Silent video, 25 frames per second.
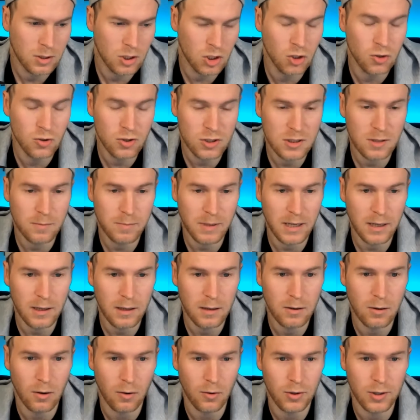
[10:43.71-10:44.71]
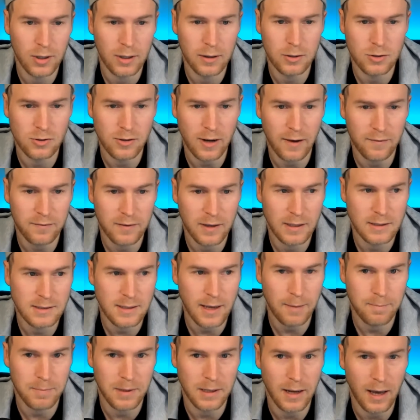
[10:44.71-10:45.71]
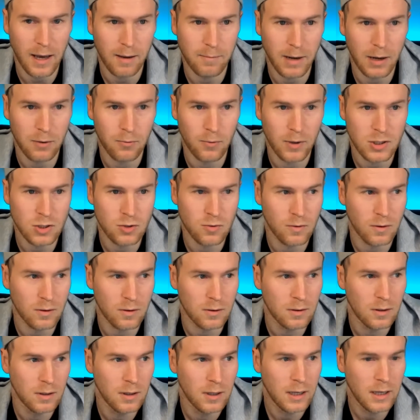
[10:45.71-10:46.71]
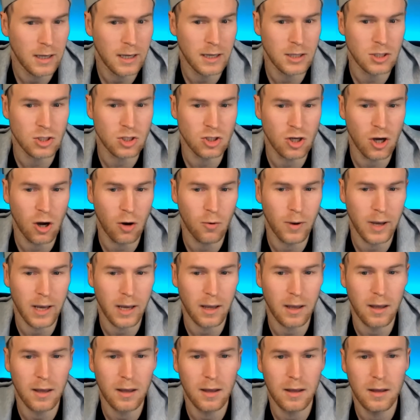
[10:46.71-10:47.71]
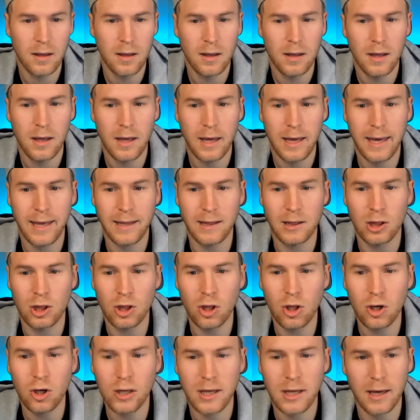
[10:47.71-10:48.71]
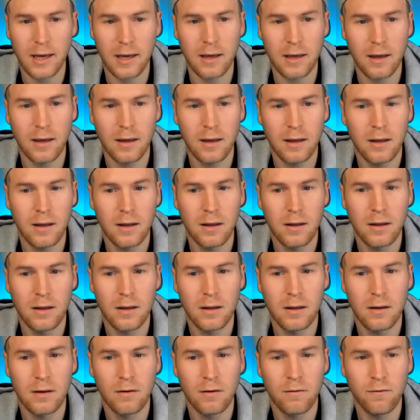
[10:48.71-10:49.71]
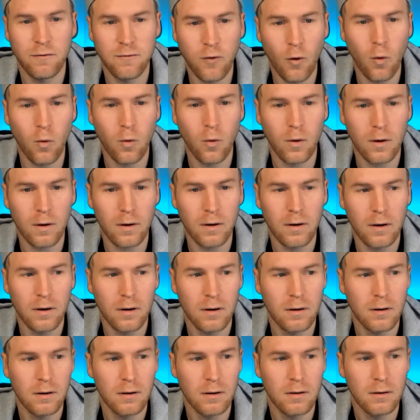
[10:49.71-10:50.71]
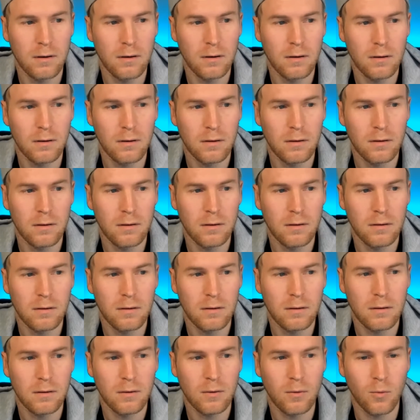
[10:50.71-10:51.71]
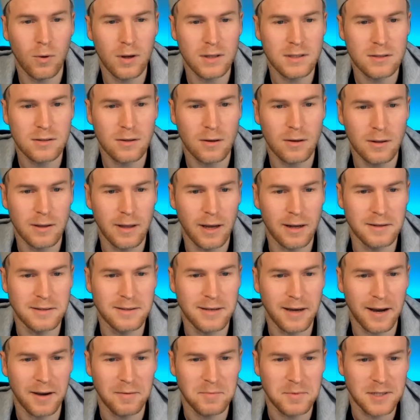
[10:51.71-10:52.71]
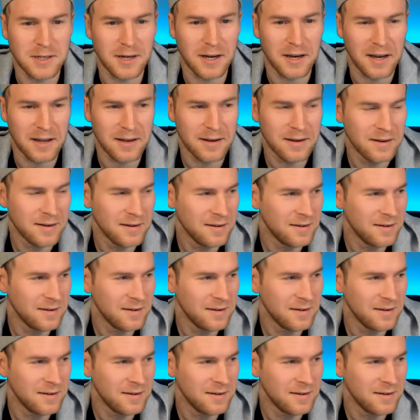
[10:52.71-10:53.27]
used to be going to the DraftKings app, and now my ritual is going and looking for what's sold on Top Shot.